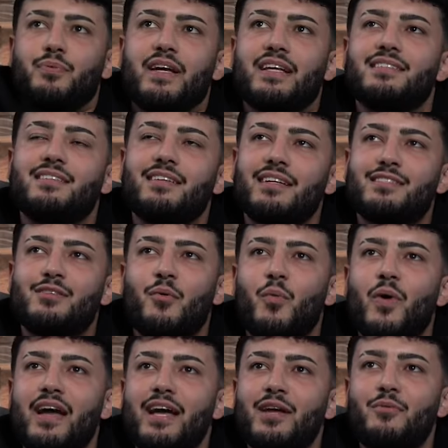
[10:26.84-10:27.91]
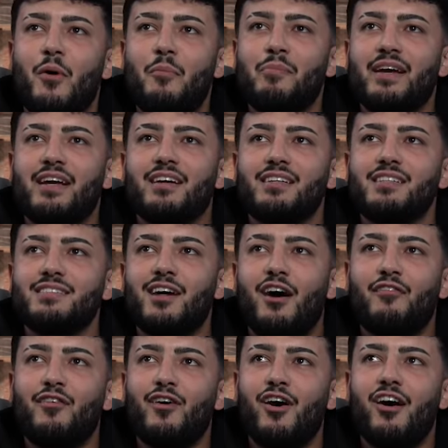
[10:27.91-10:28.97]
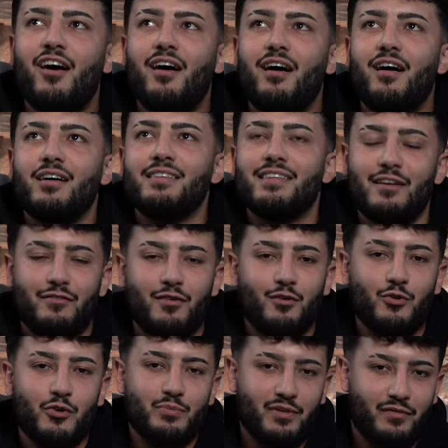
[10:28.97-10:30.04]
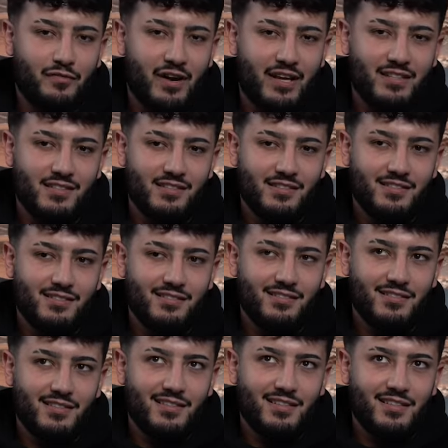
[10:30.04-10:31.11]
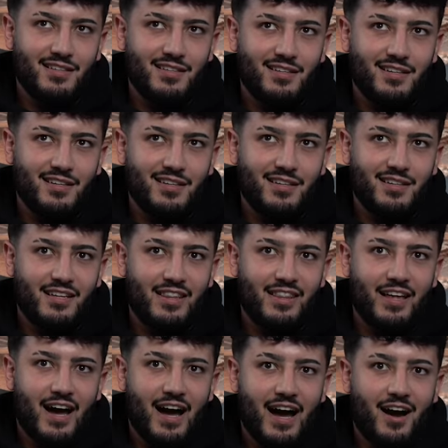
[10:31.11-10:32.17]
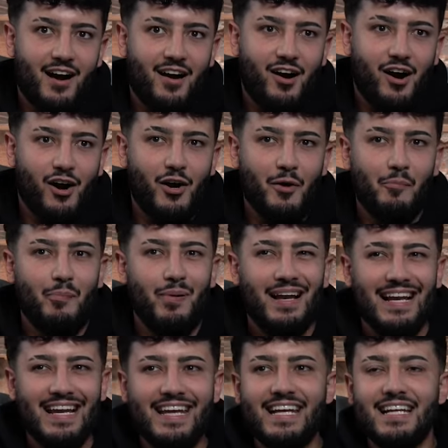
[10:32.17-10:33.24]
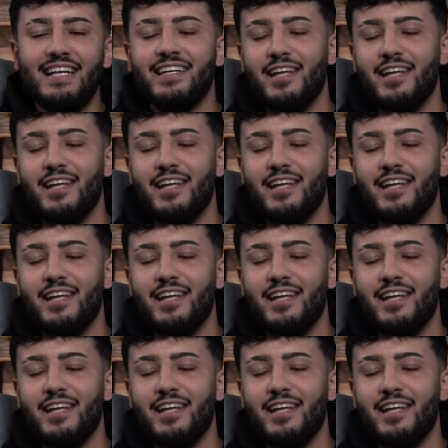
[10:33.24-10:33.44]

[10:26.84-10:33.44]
it's it's a weird one because I've got different groups of friends that are completely